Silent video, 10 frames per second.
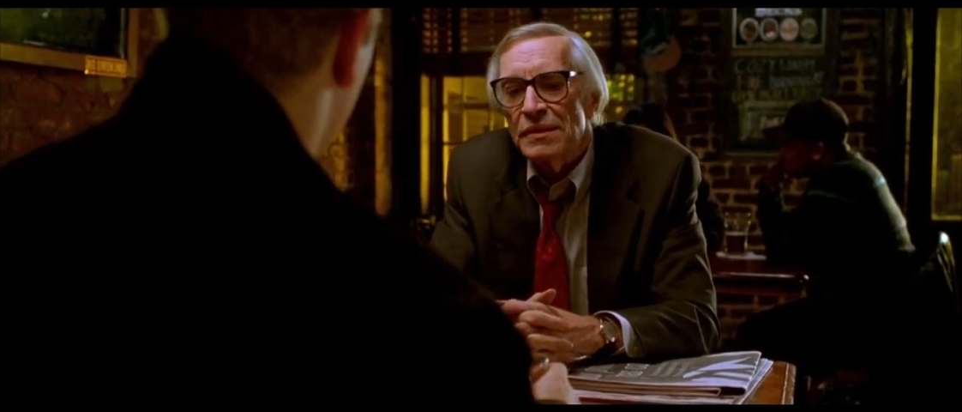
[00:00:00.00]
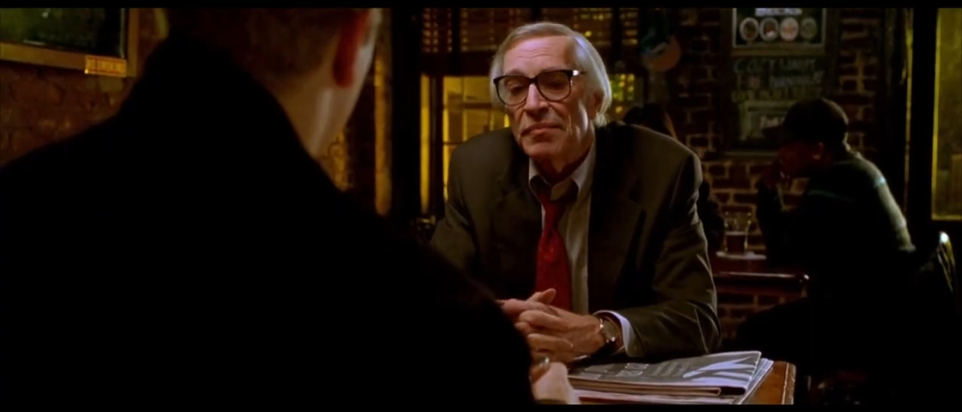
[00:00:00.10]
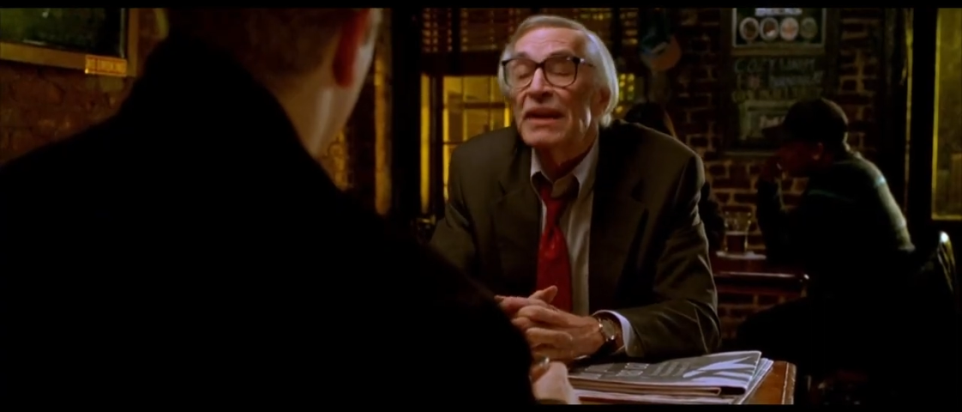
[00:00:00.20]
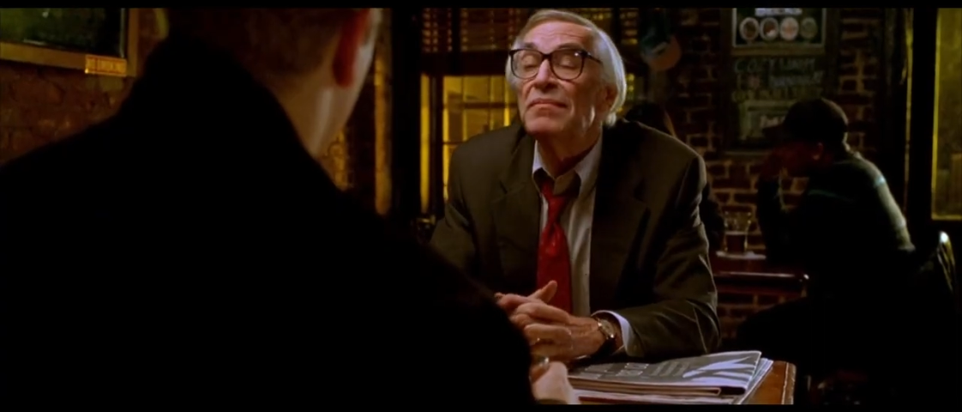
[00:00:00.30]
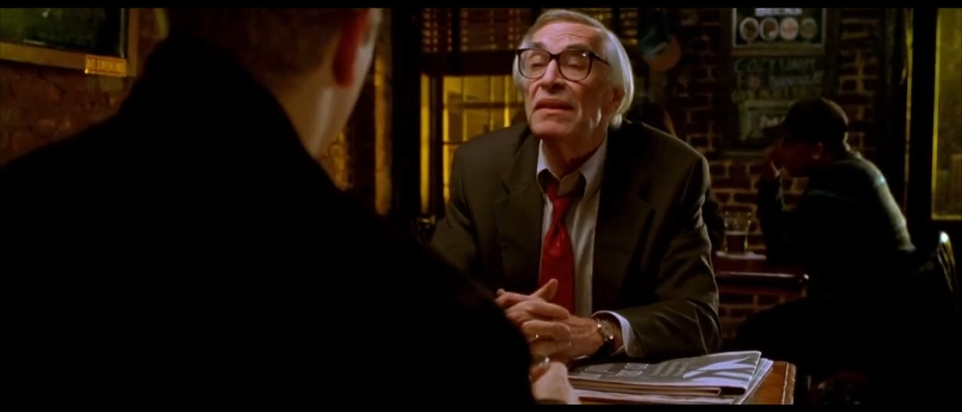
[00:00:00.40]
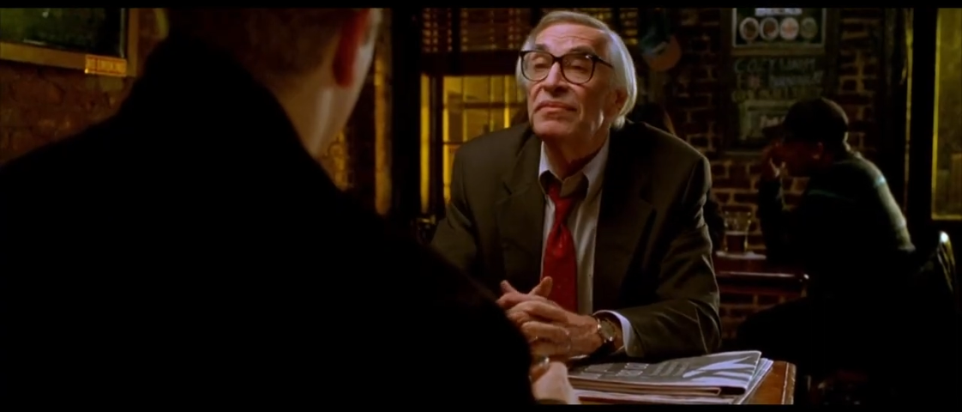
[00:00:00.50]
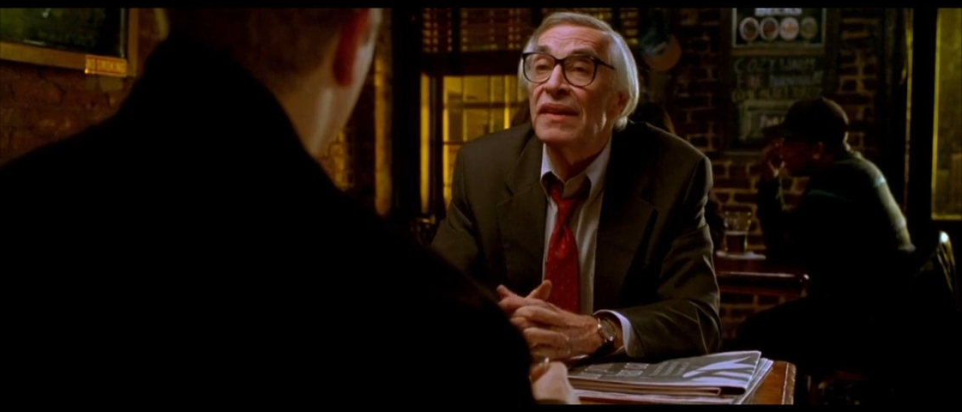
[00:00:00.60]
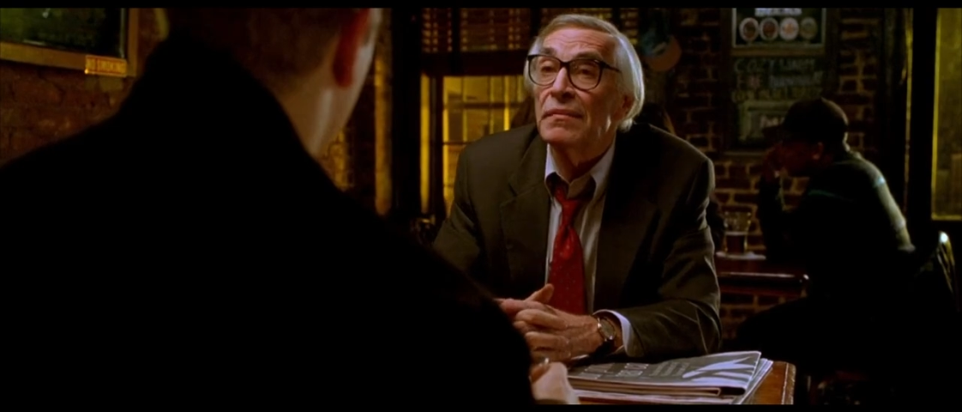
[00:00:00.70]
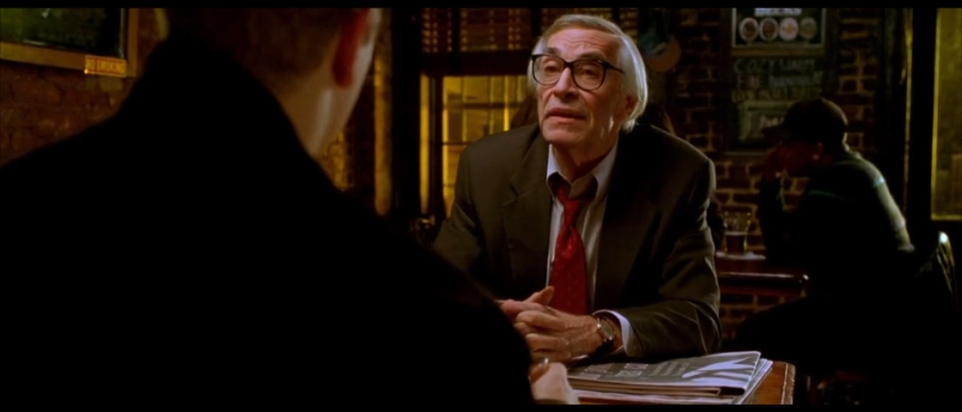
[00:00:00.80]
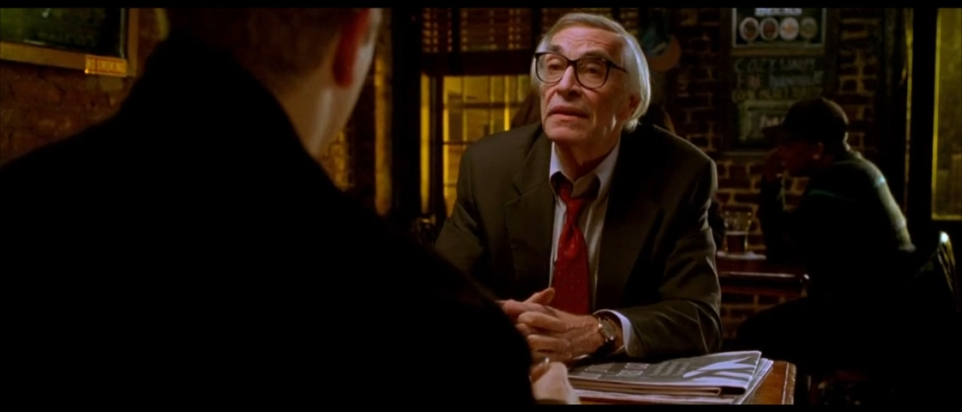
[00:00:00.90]
men of my
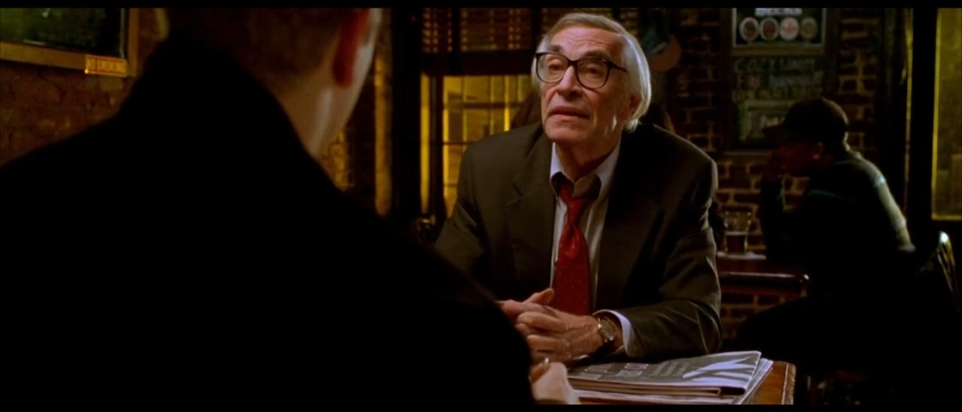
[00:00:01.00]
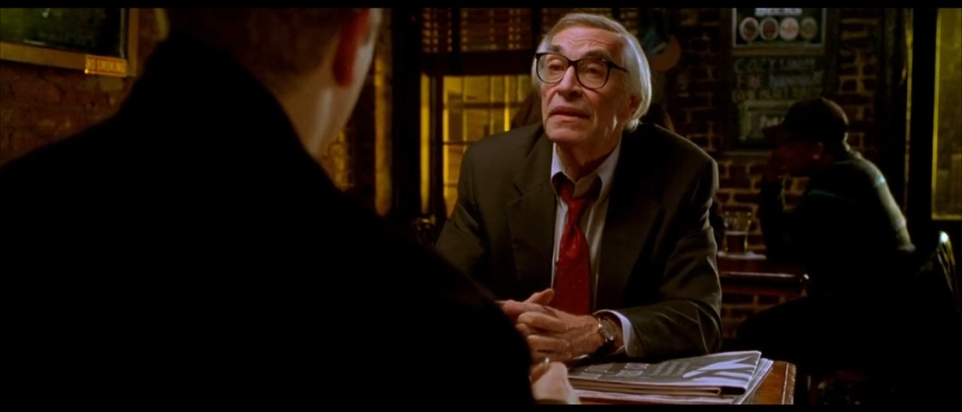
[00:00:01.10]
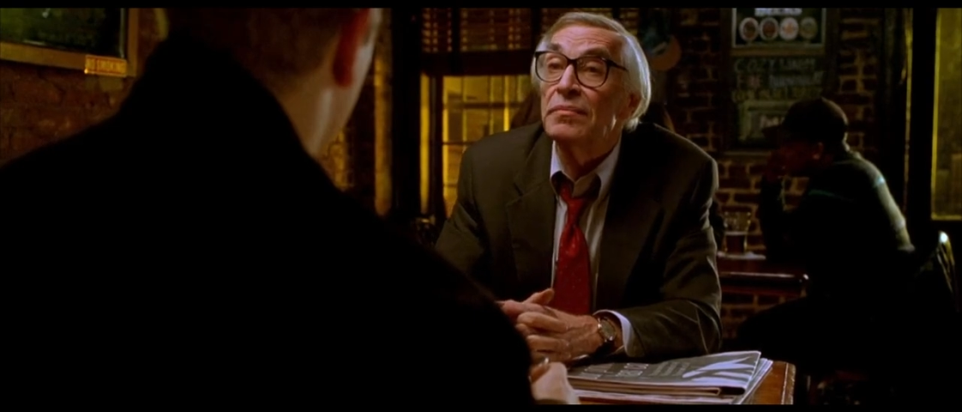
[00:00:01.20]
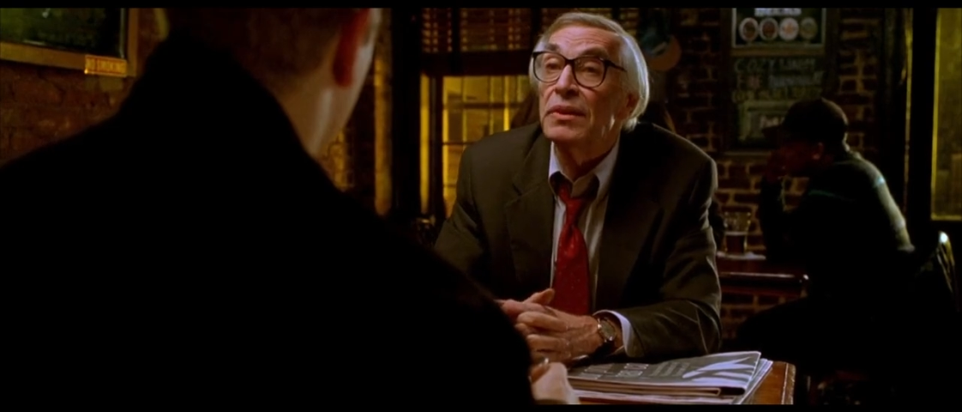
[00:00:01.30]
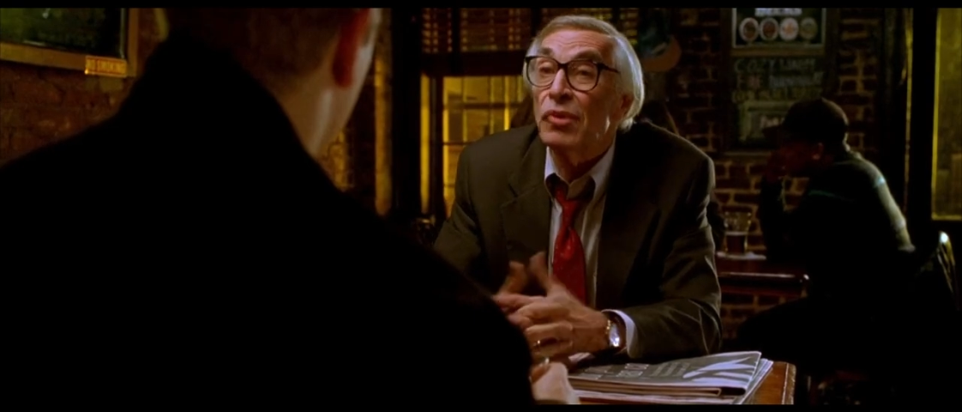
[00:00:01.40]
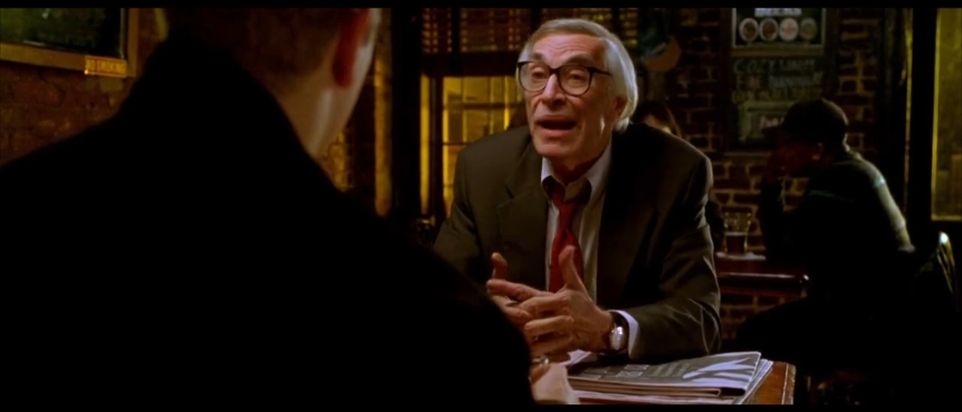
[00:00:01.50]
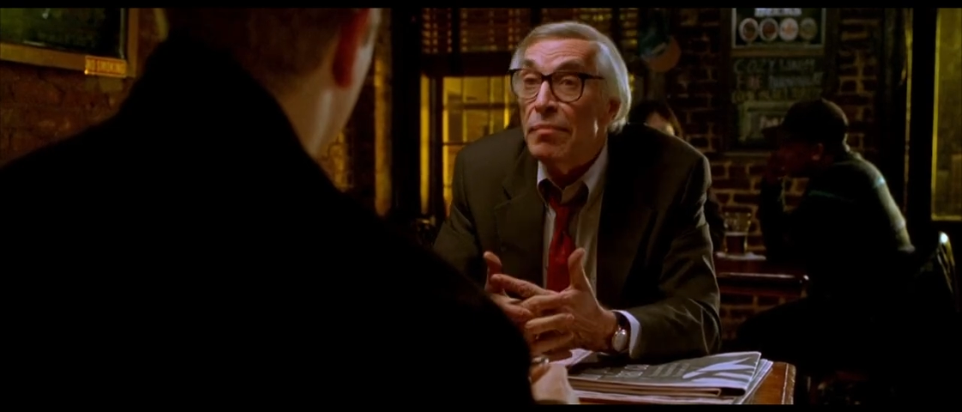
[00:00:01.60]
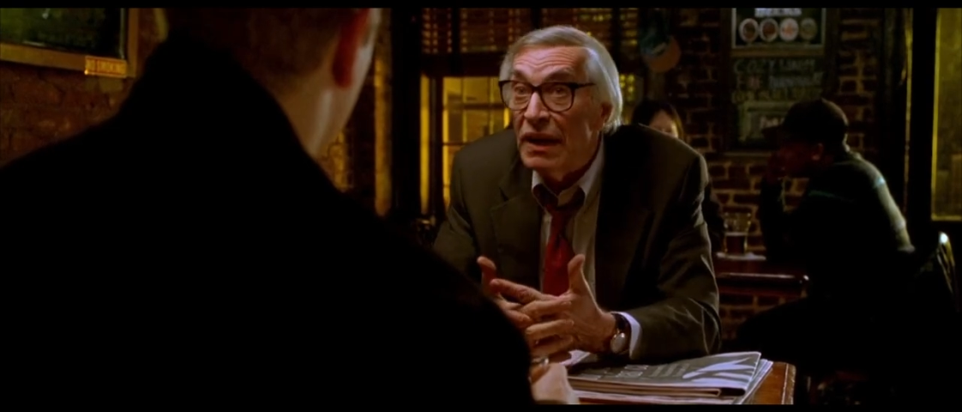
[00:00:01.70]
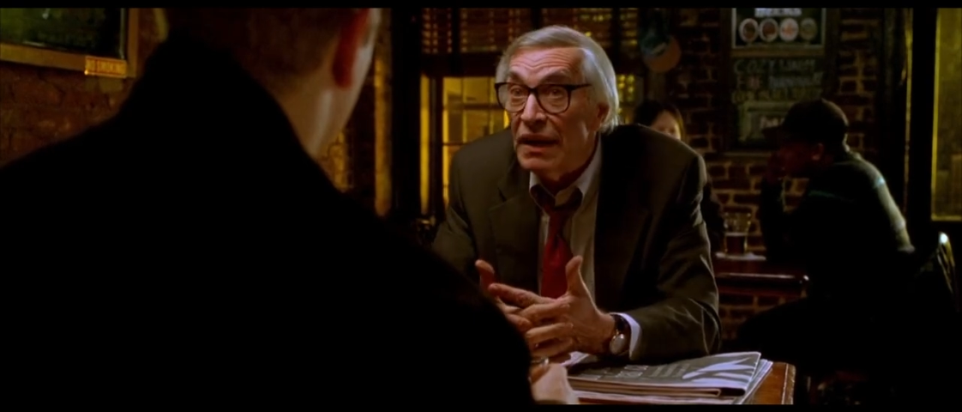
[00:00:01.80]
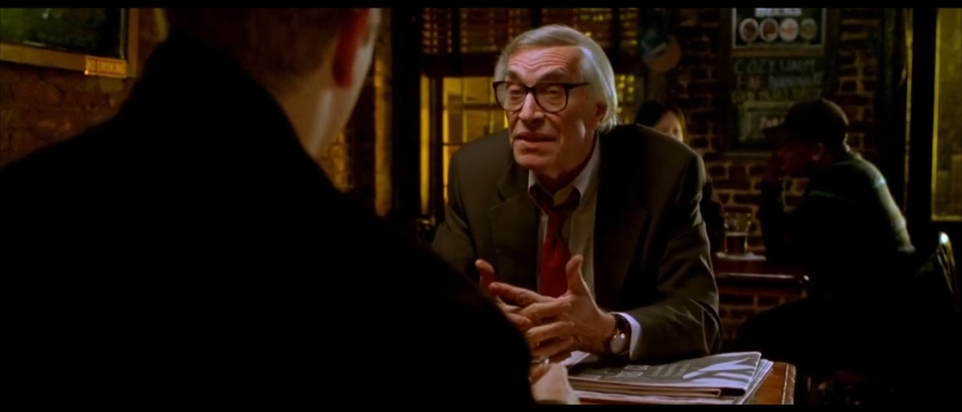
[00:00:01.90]
family have been
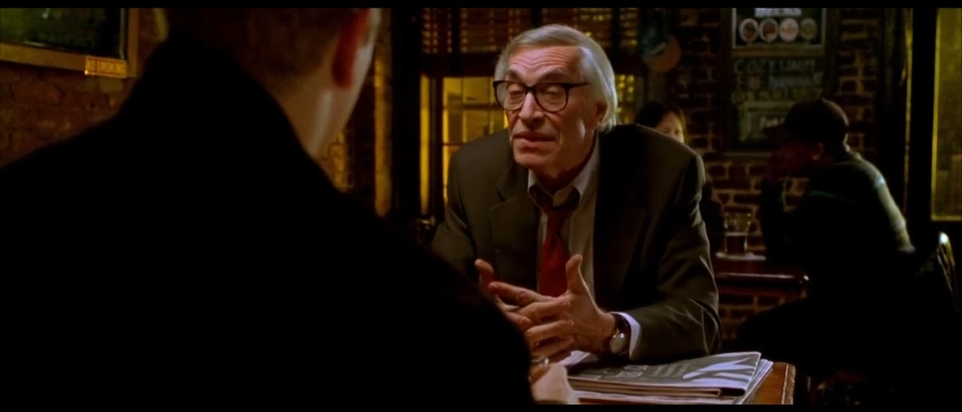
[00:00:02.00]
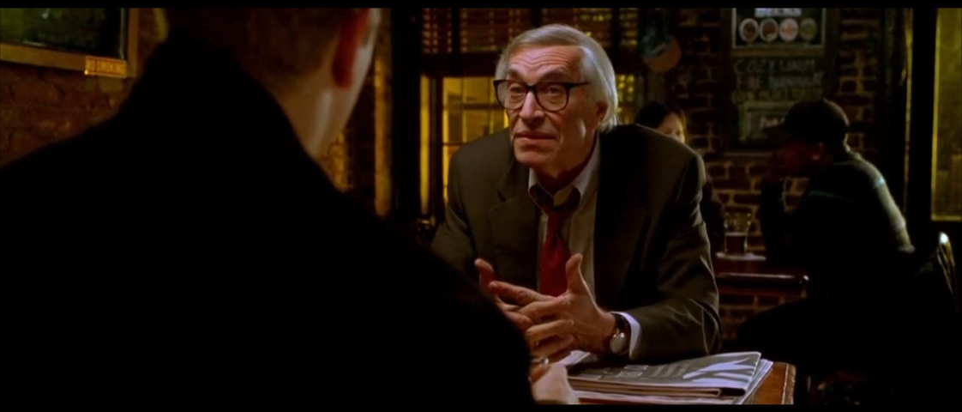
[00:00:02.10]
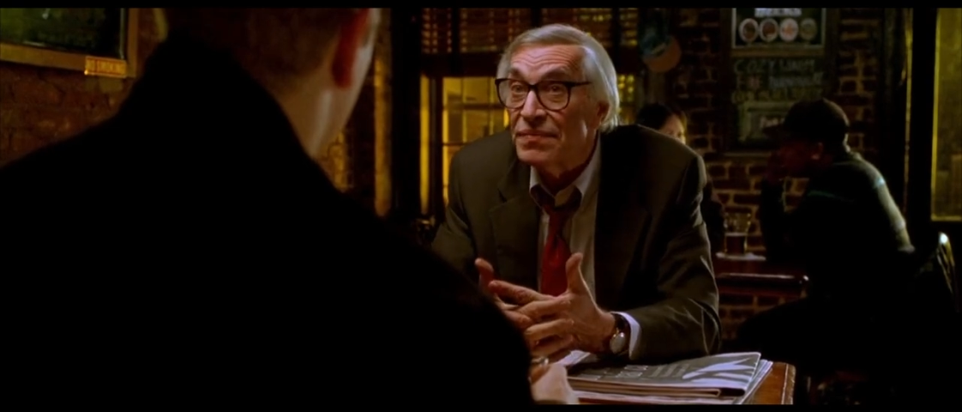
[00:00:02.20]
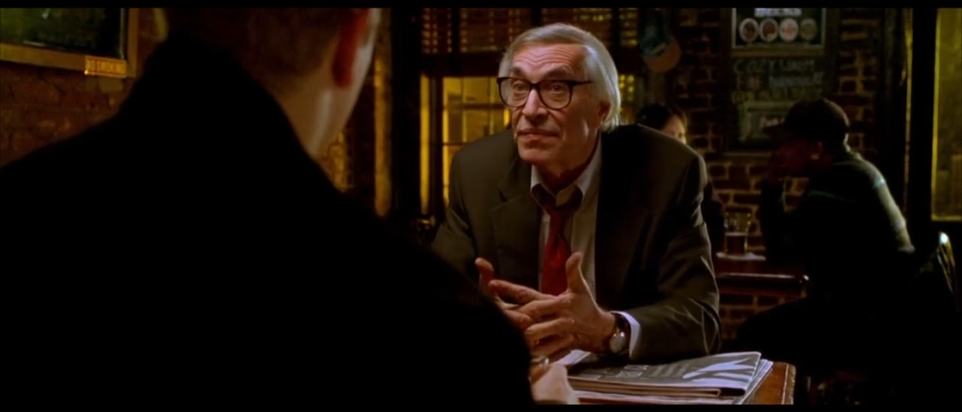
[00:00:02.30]
rabbis.